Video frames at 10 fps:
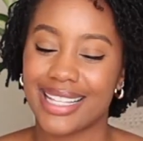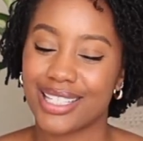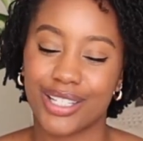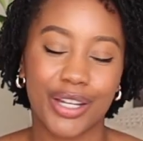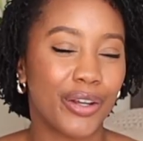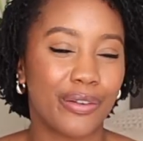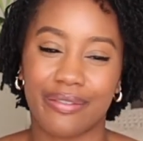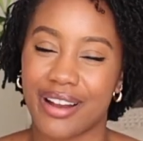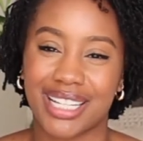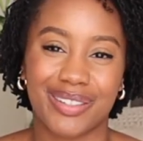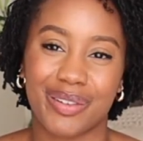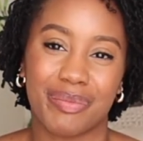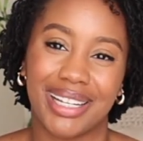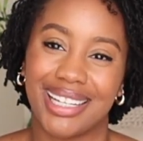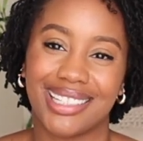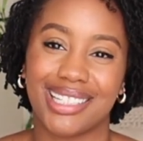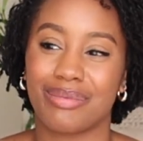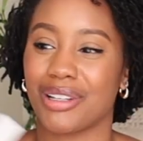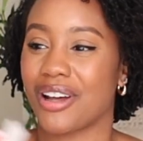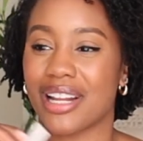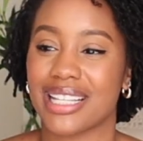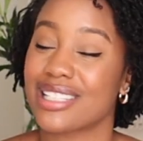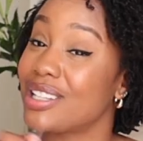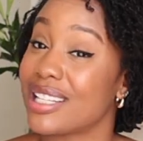it's too fresh for me, to be honest.